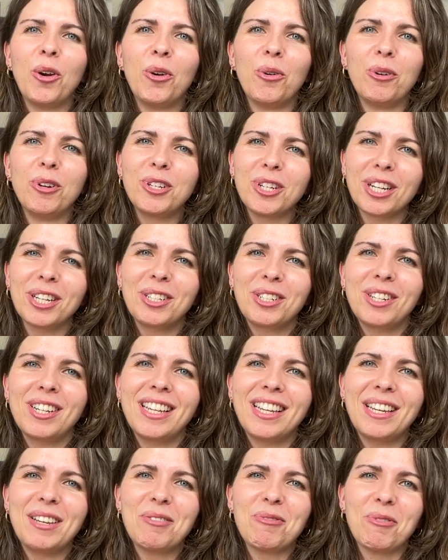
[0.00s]
which
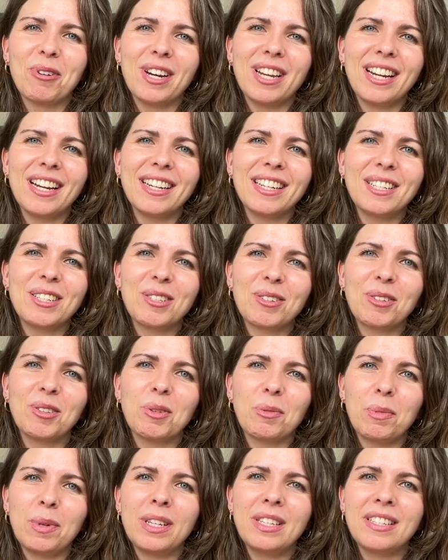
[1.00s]
actually, when I saw the
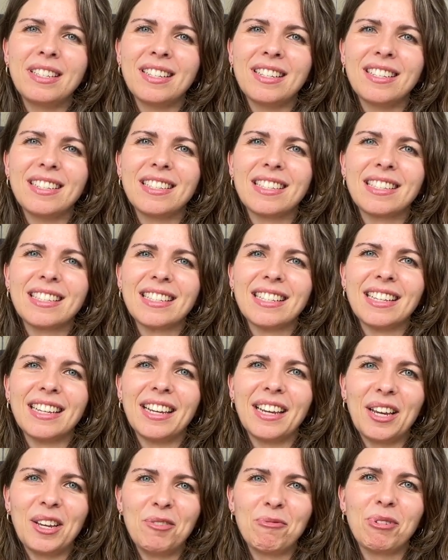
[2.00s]
pieces
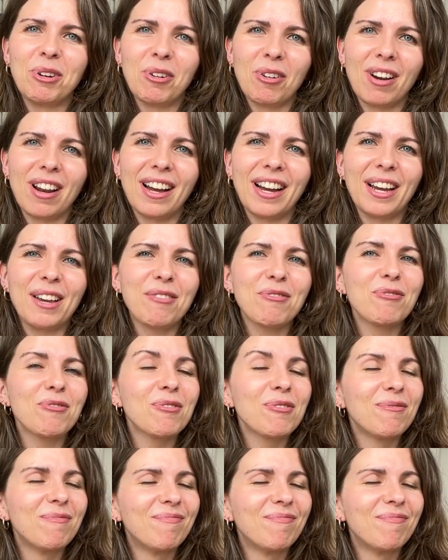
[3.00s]
in real life,